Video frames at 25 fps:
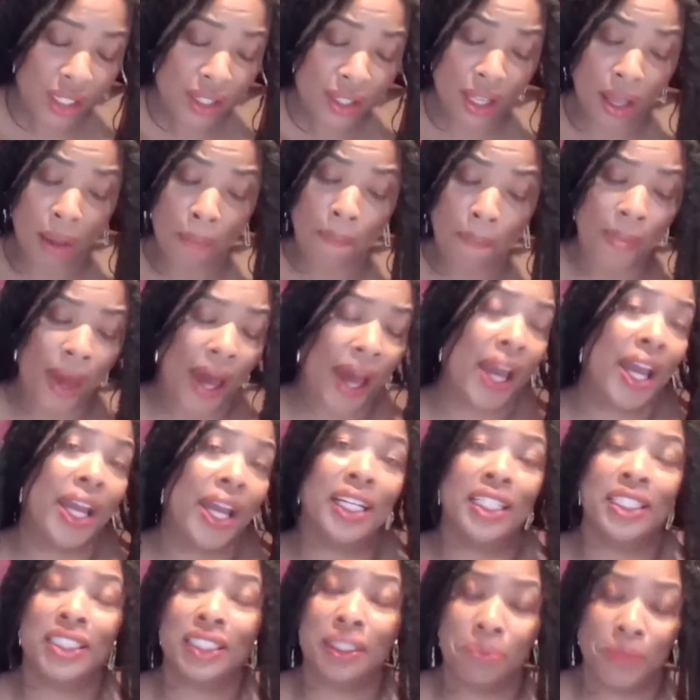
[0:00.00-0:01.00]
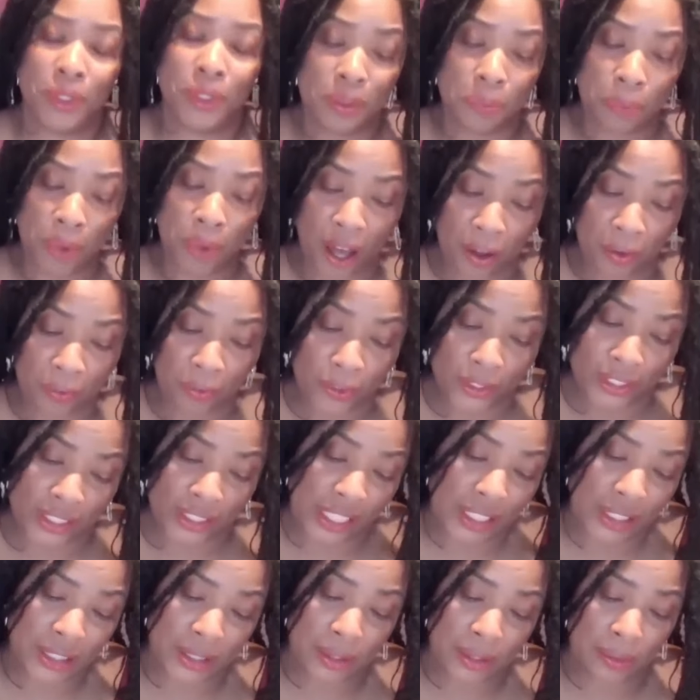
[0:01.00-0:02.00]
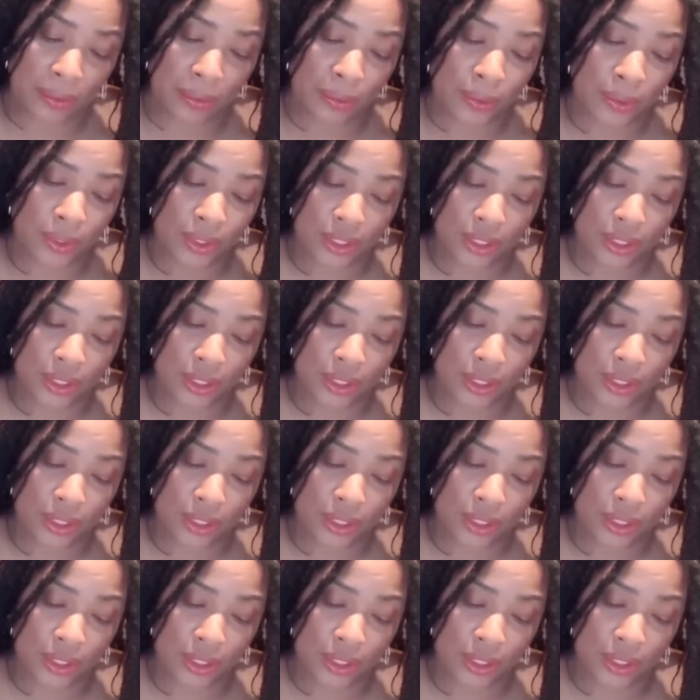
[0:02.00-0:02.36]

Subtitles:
The mind is the most powerful sex tool.